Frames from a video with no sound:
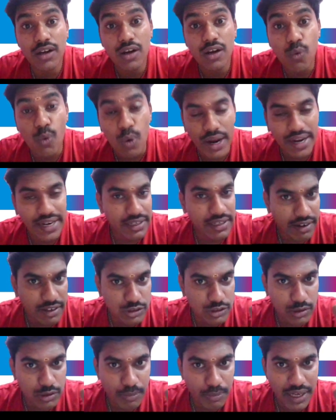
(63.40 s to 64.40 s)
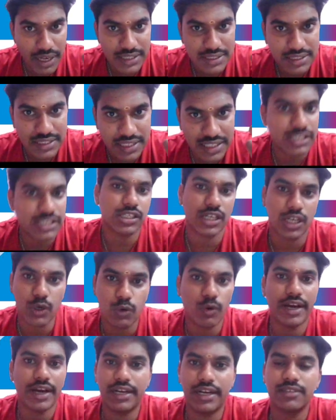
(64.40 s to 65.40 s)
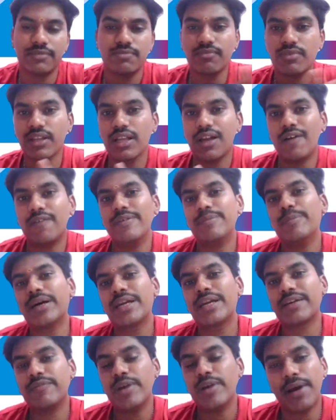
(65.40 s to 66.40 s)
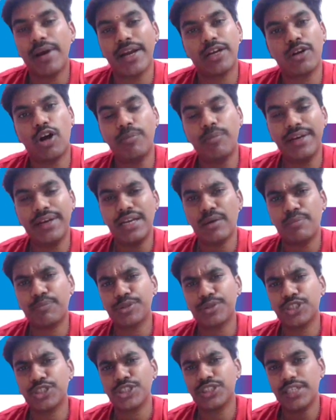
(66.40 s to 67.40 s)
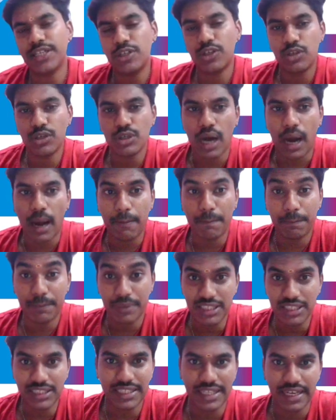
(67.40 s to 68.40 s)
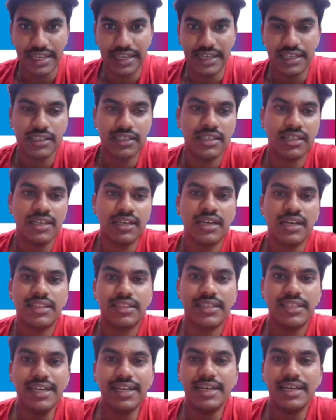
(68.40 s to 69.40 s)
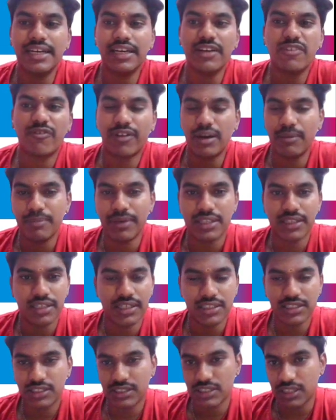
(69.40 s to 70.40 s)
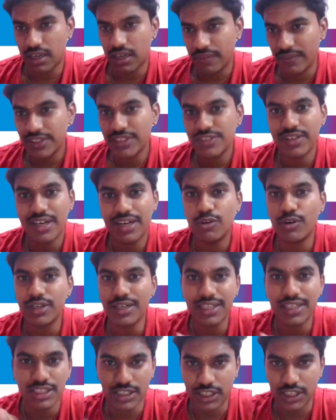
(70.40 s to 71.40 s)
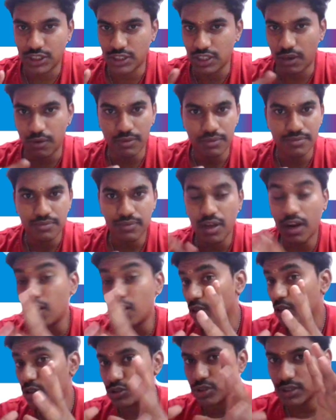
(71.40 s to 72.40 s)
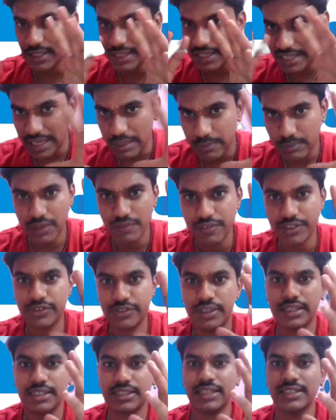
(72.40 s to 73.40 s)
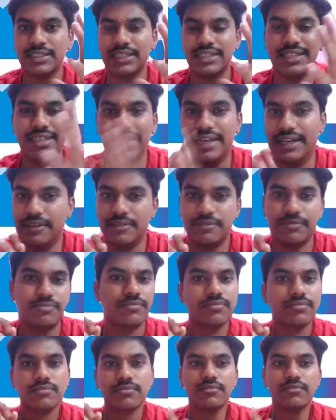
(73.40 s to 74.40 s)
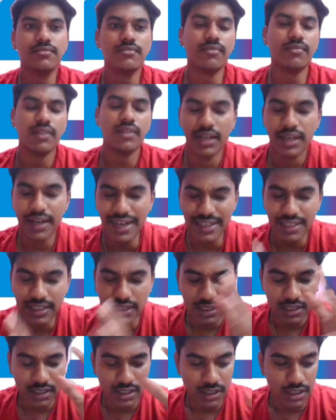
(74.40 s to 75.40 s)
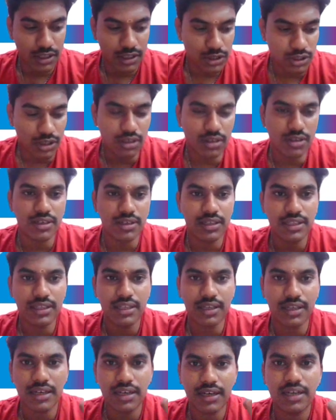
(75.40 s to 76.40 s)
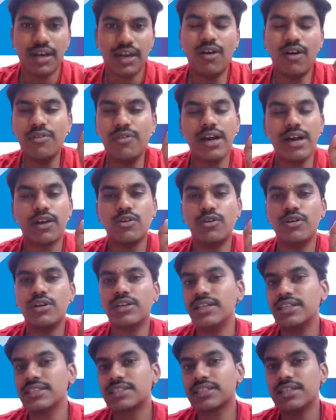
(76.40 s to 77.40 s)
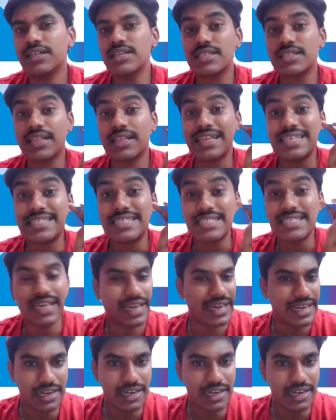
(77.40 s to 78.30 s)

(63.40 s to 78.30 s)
why transfer pricing is required, we might not be in a position to appreciate the different methods which we are going to discuss now, and also the table which we'll discuss at the end, right? So now we are going to discuss the second